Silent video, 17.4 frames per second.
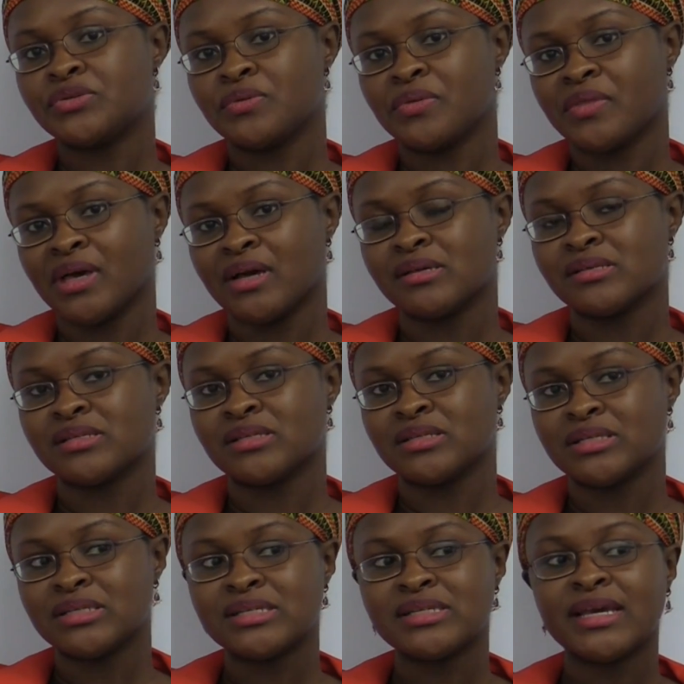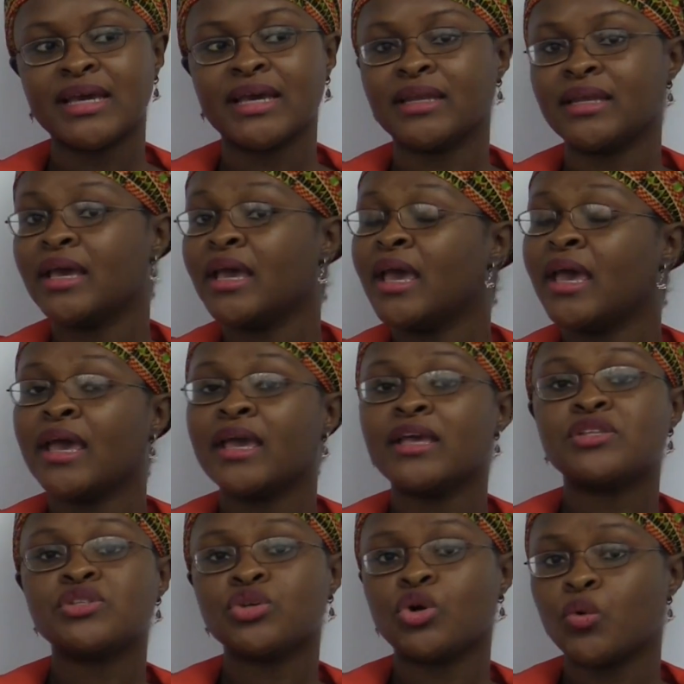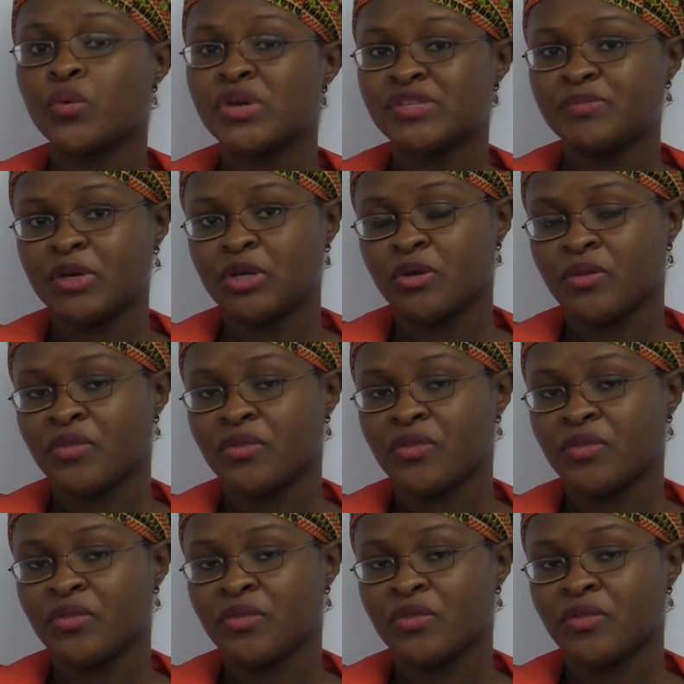2010, it's always been